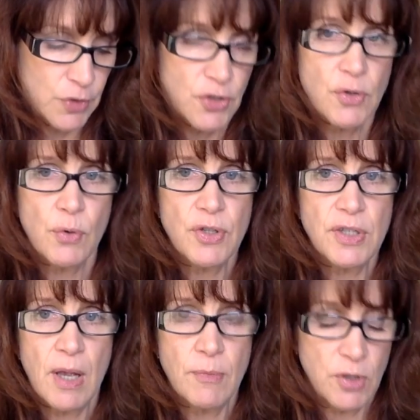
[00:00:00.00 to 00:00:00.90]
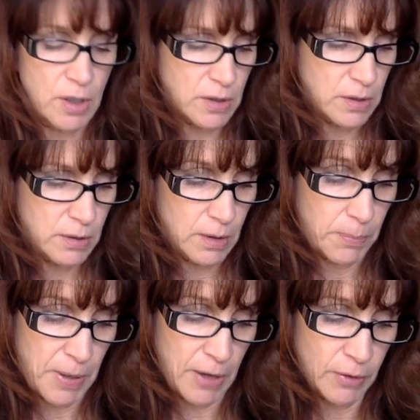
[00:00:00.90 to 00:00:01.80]
Sore subject.
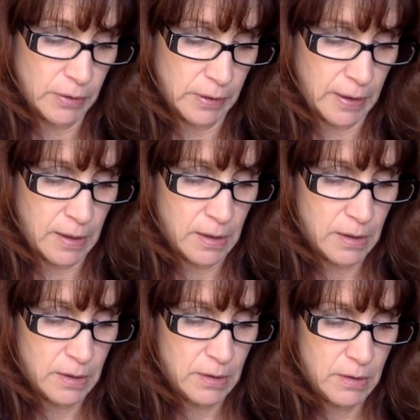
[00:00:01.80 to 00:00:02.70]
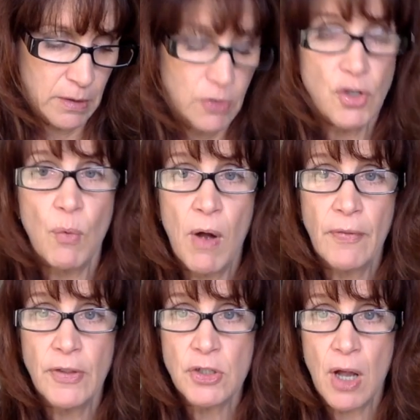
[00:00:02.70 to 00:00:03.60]
Apparently. Do you
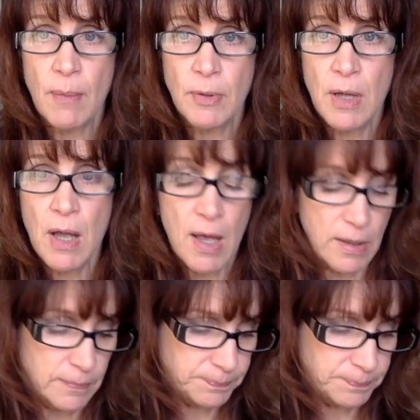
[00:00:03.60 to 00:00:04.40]
want the job or not?